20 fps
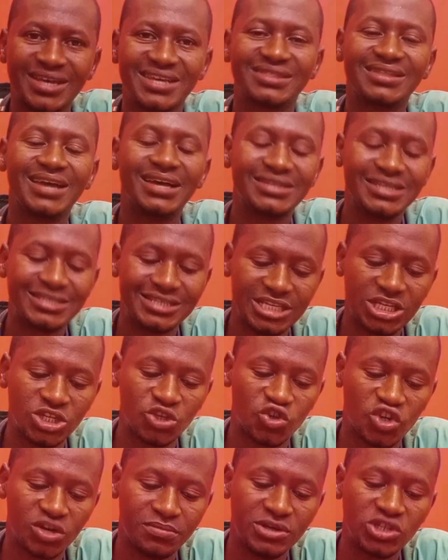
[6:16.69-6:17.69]
that is
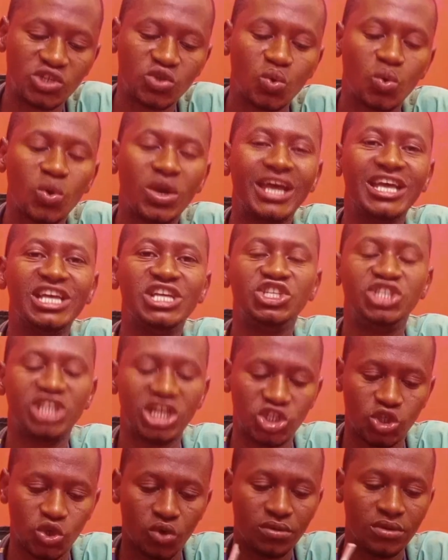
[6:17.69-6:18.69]
intramuscular
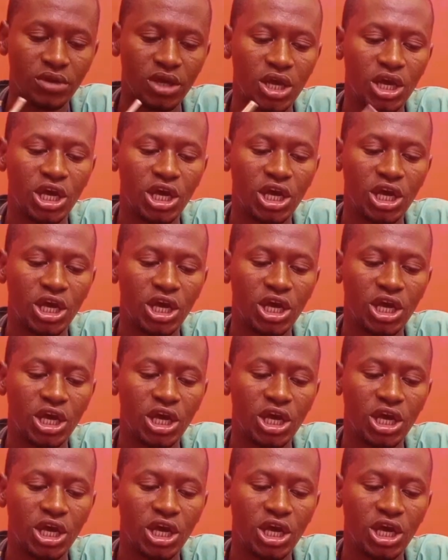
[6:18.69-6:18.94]
injection,